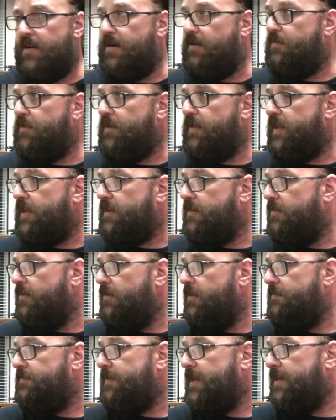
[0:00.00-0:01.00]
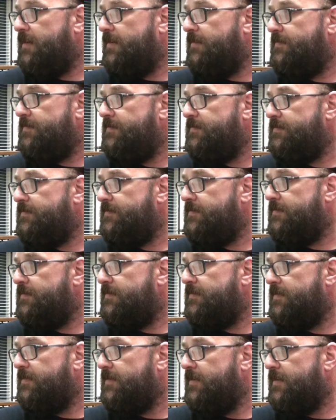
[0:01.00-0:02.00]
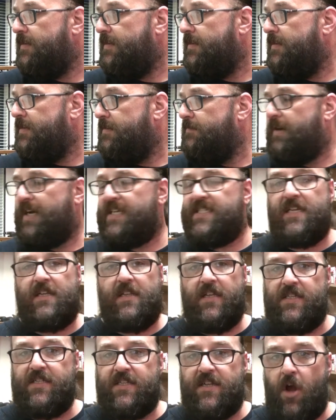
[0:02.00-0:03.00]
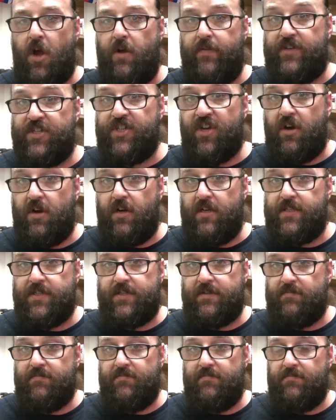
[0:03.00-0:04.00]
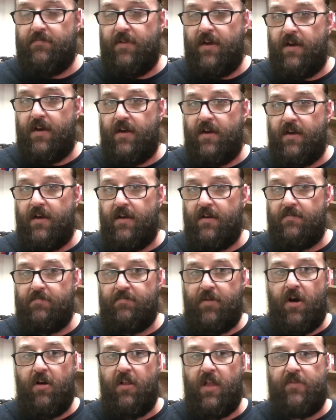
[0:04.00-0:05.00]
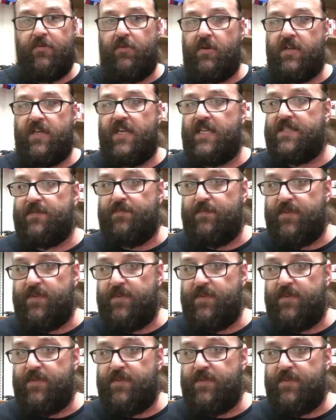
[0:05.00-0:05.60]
what do they call them now? Basically, it's an oversized bowl. Everyone gets them